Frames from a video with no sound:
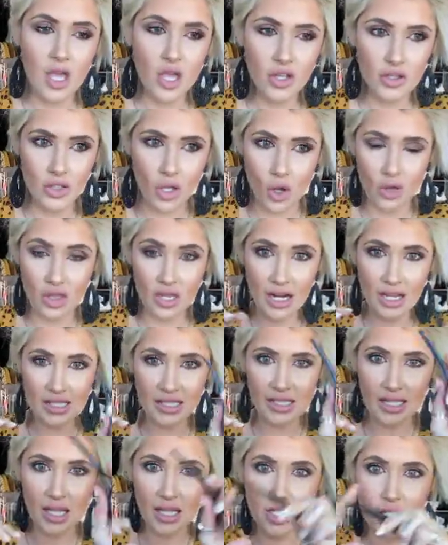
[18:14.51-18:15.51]
So the next
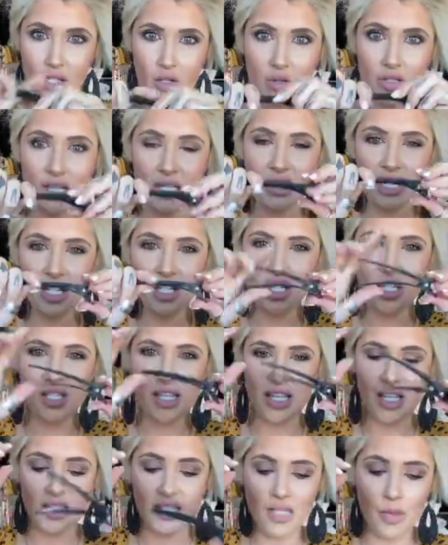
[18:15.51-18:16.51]
thing I do is I take just
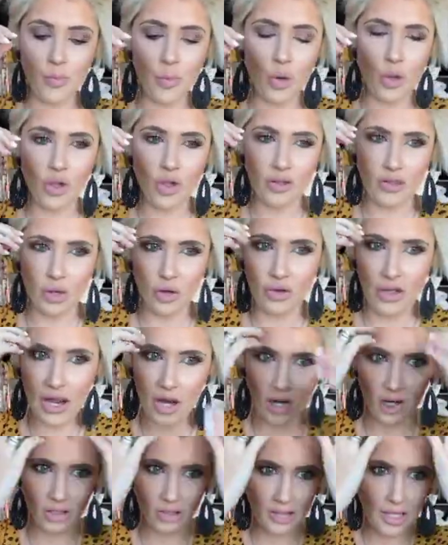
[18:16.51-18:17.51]
like a simple little
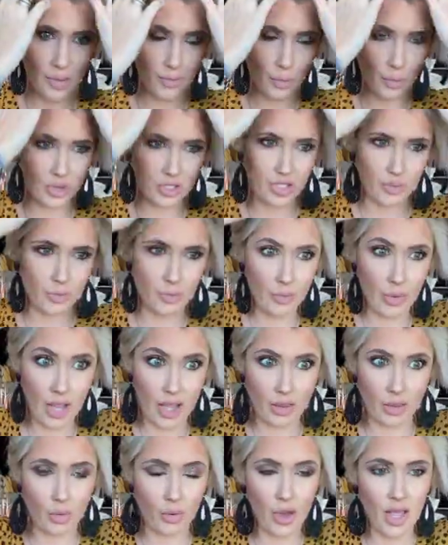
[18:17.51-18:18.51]
hair clip, which
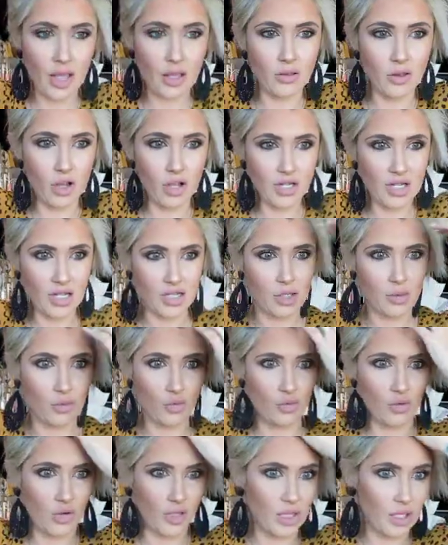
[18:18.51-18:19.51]
by the way, Lange has some
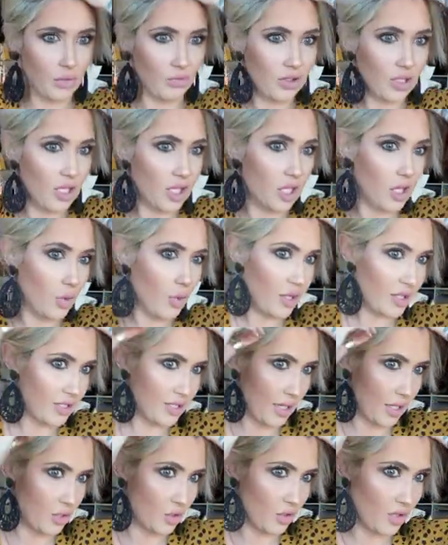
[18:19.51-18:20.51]
really, really cute
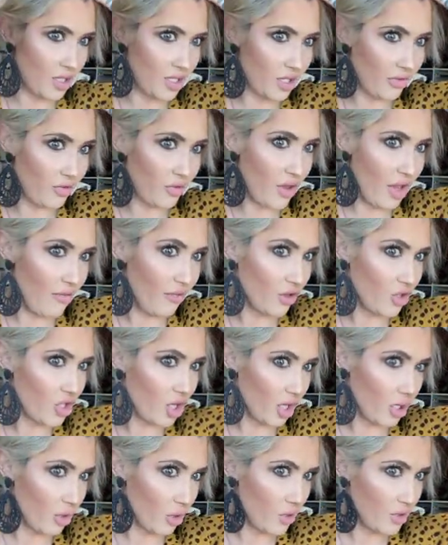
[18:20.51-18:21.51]
accessories if you haven't
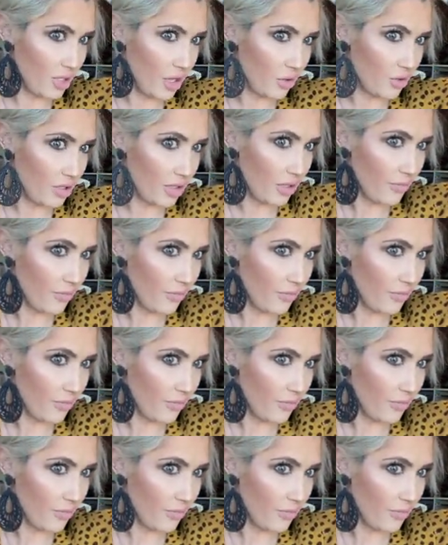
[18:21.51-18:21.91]
checked those out.